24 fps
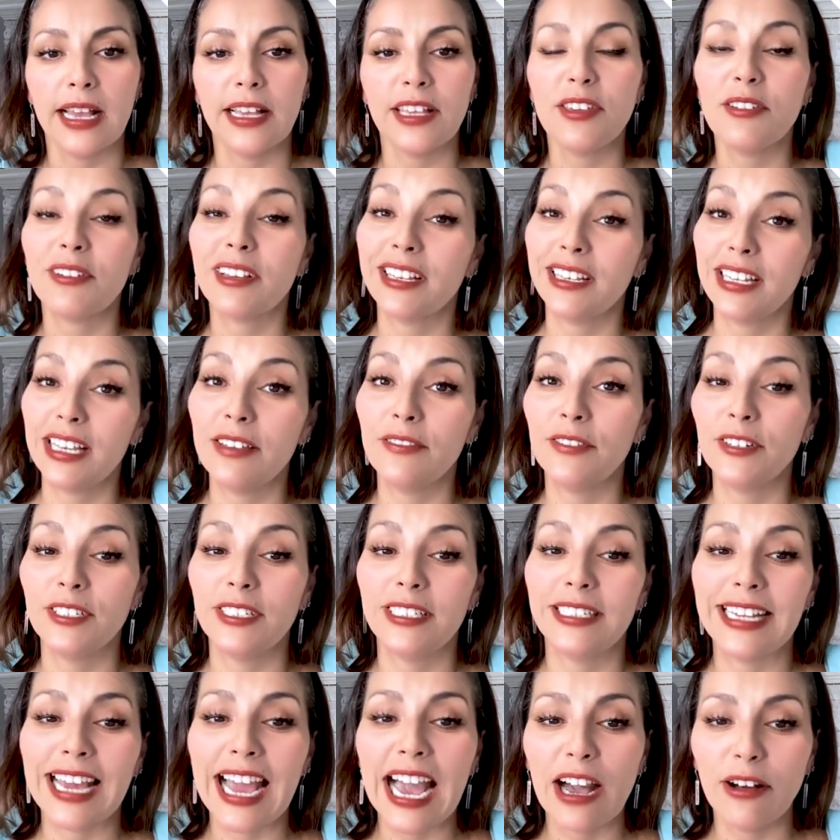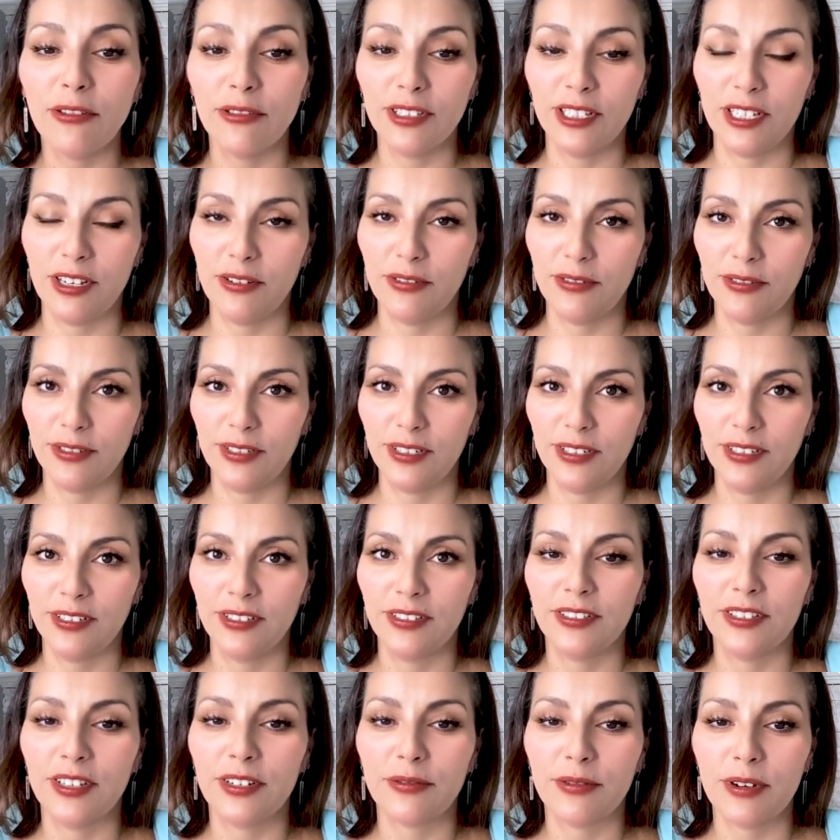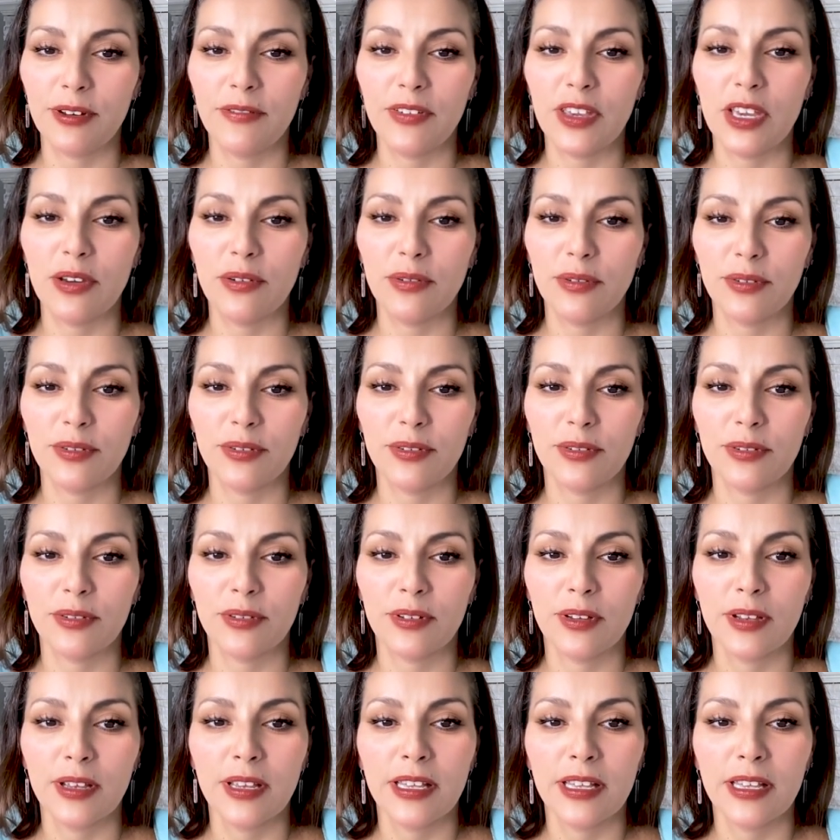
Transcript: And you can even download the reviews.